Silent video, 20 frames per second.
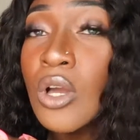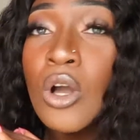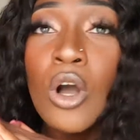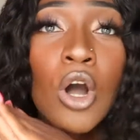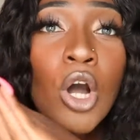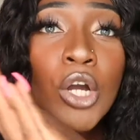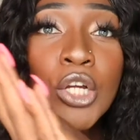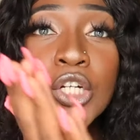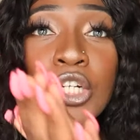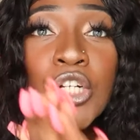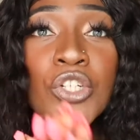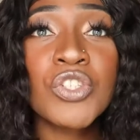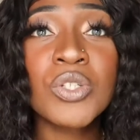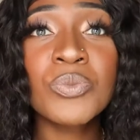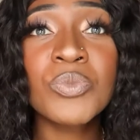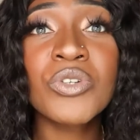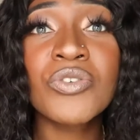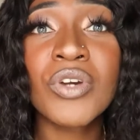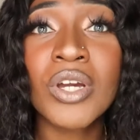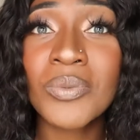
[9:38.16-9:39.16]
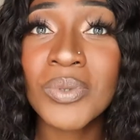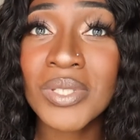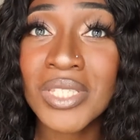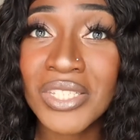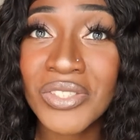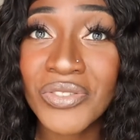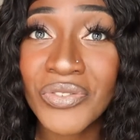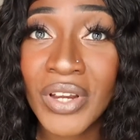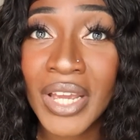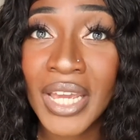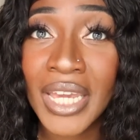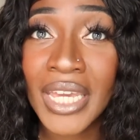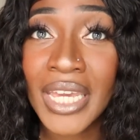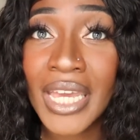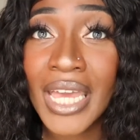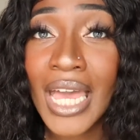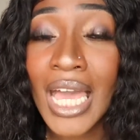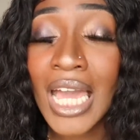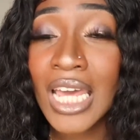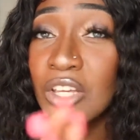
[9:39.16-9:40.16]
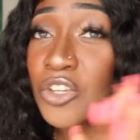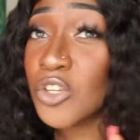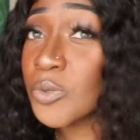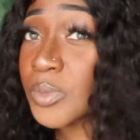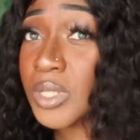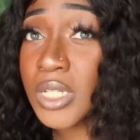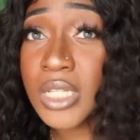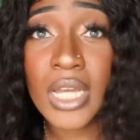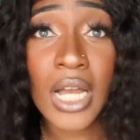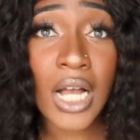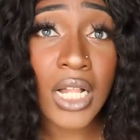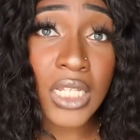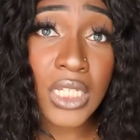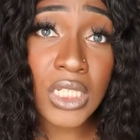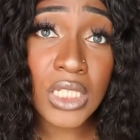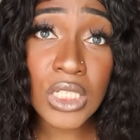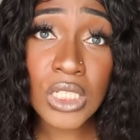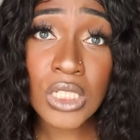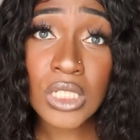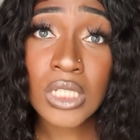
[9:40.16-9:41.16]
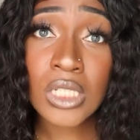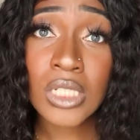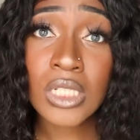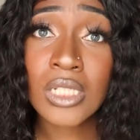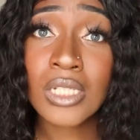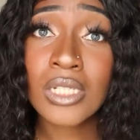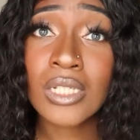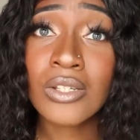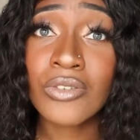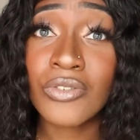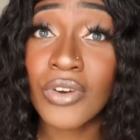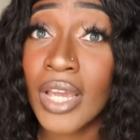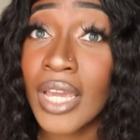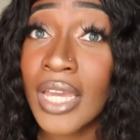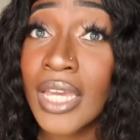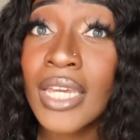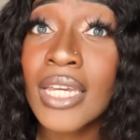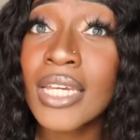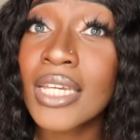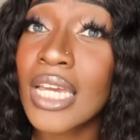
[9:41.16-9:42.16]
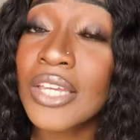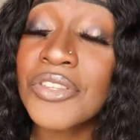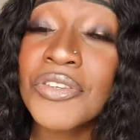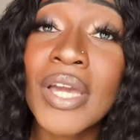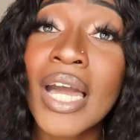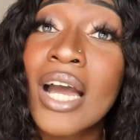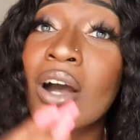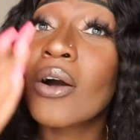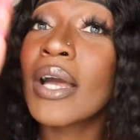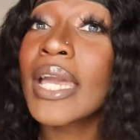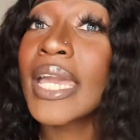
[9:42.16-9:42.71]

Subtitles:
all your nursing prerequisites, right, at a community college, right? And you got